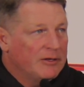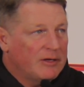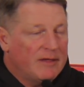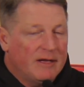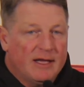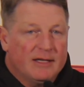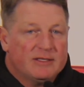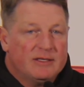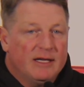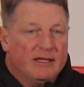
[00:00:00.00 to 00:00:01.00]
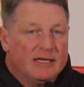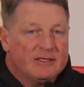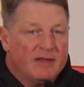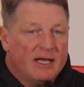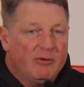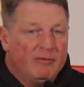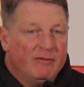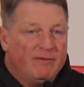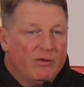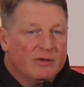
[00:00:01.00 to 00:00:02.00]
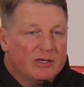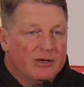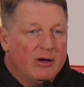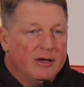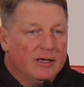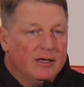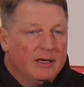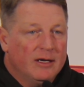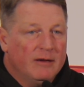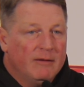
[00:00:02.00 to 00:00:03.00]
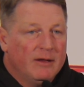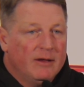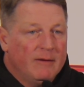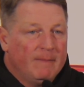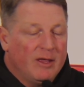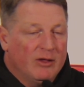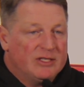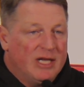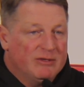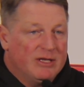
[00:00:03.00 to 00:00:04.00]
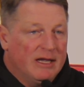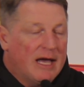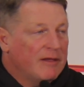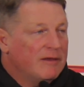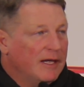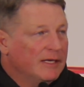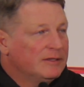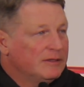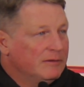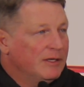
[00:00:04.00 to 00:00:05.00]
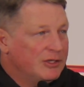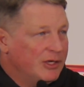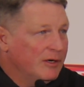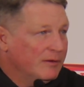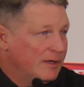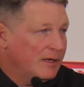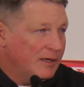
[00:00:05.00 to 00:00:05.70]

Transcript: So I think that's the thing we've been focusing on. And this team's done a lot of things this year